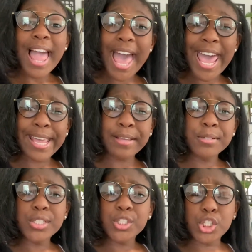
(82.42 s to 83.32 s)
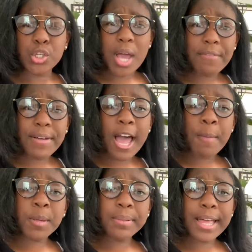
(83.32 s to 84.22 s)
Hey, do you have a
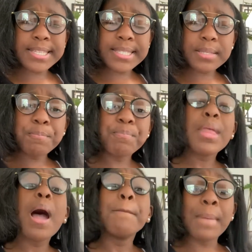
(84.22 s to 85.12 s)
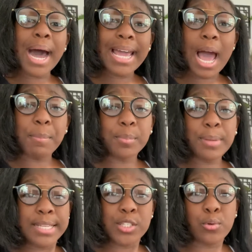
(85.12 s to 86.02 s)
happy place? My happy
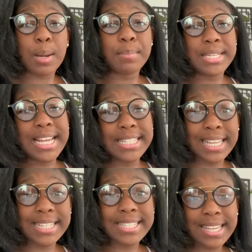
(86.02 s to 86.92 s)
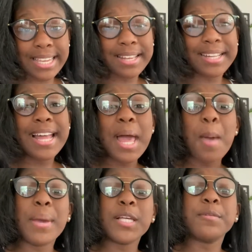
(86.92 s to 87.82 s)
place is when I'm dancing and singing.
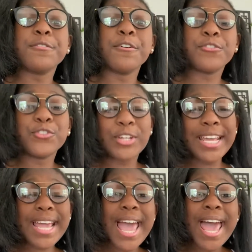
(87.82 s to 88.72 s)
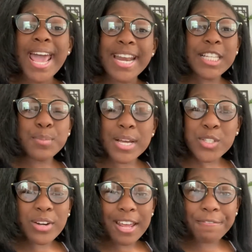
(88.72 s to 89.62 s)
It makes me feel free and
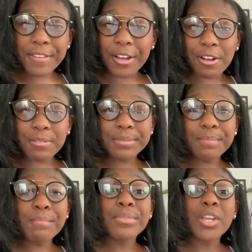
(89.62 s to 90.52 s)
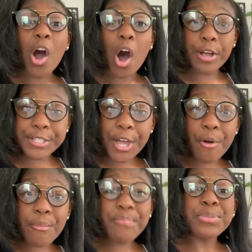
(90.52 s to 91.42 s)
express what I feel. Also,
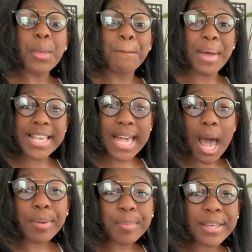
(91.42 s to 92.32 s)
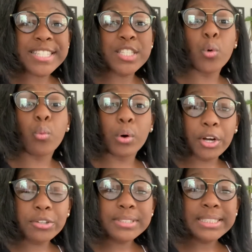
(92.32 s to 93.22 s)
the best happy place in the
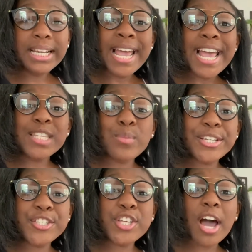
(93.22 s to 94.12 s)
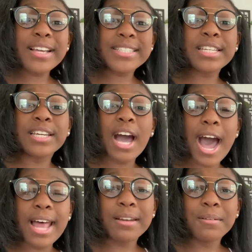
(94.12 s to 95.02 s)
world is when you're talking to
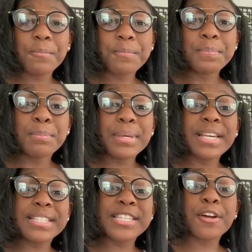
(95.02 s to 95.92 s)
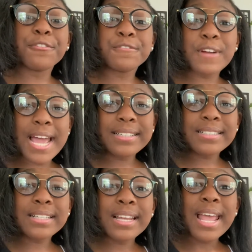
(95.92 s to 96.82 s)
God because He's our friend
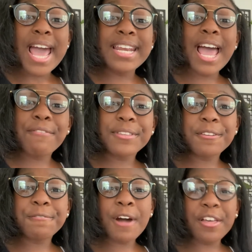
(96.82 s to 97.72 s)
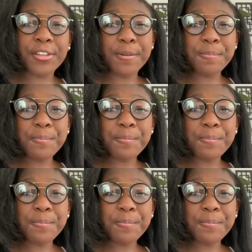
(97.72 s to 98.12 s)
and Heavenly Father.